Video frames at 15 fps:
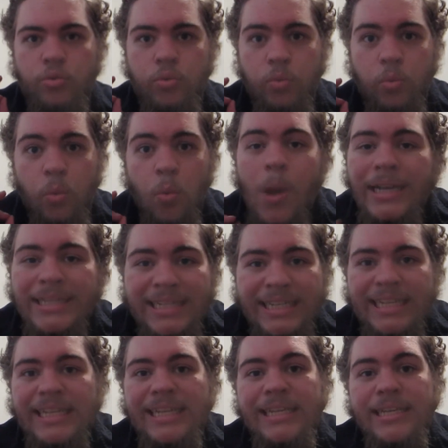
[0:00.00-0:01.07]

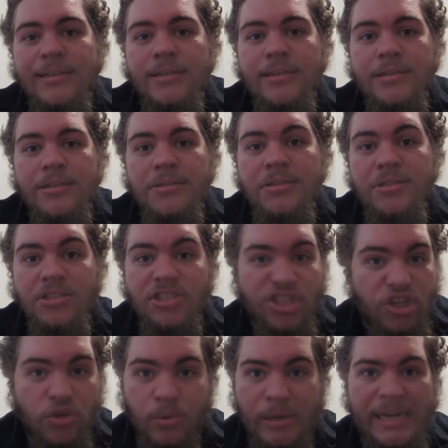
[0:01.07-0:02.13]
20
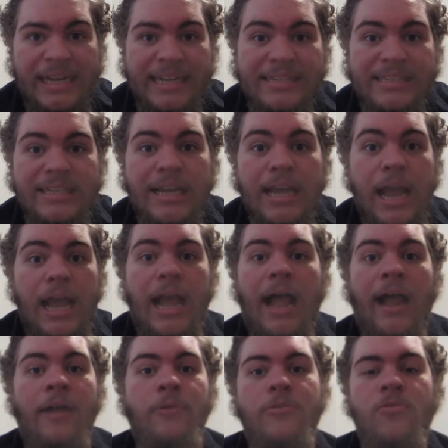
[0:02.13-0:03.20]
degrees.
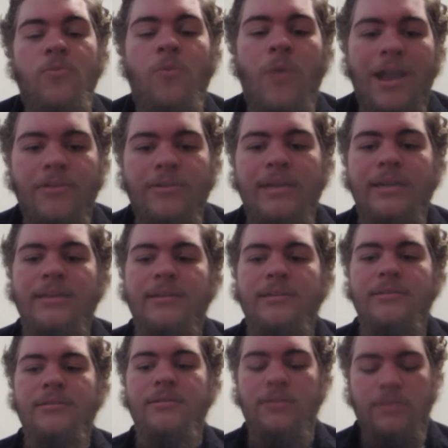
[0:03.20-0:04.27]
I was
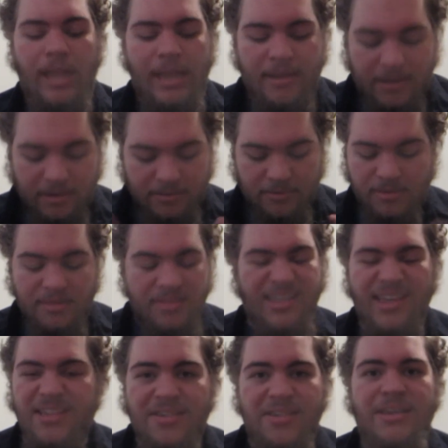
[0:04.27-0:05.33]
wearing like
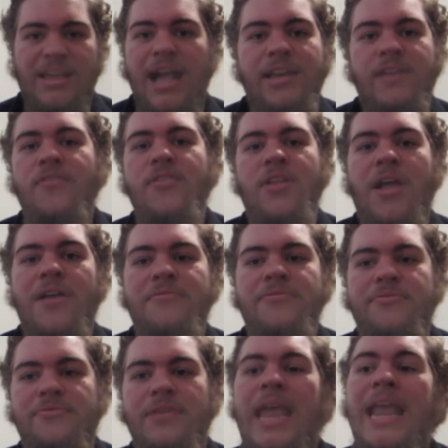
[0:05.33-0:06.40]
this kind of
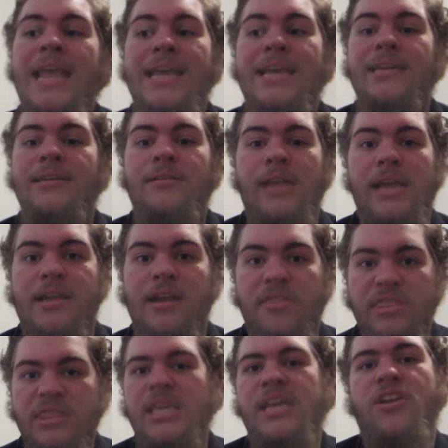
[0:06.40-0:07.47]
stuff and like a
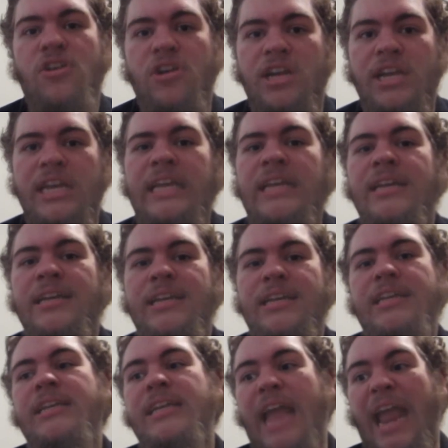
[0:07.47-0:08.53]
thick hoodie
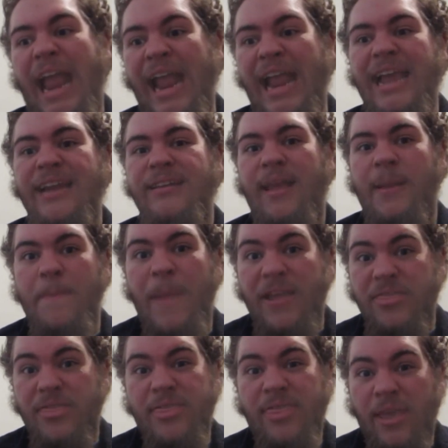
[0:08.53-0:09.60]
and like my
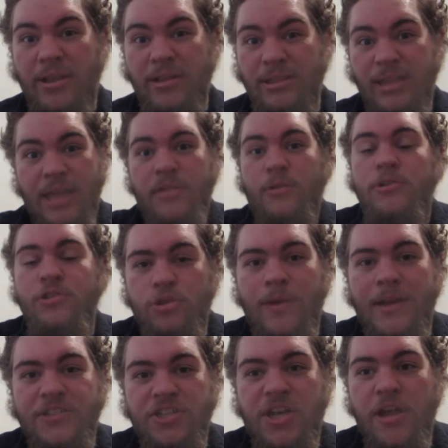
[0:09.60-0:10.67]
thick leather
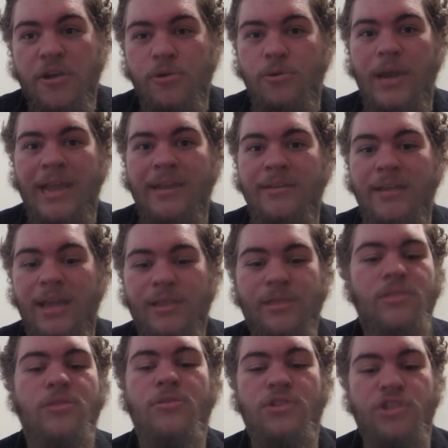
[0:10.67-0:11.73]
trench coat and like
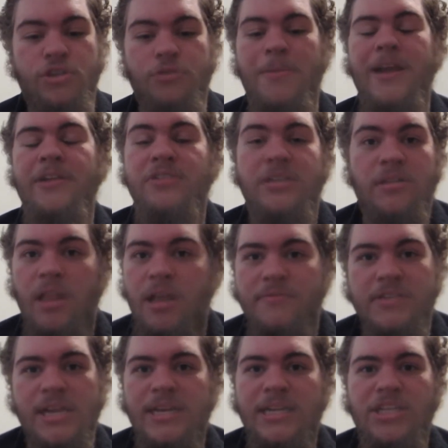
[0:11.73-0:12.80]
2 pairs of
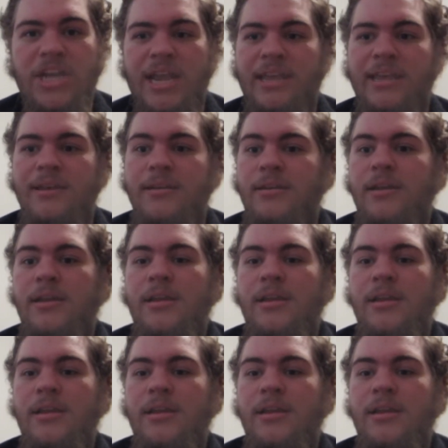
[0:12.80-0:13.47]
gloves on each hand.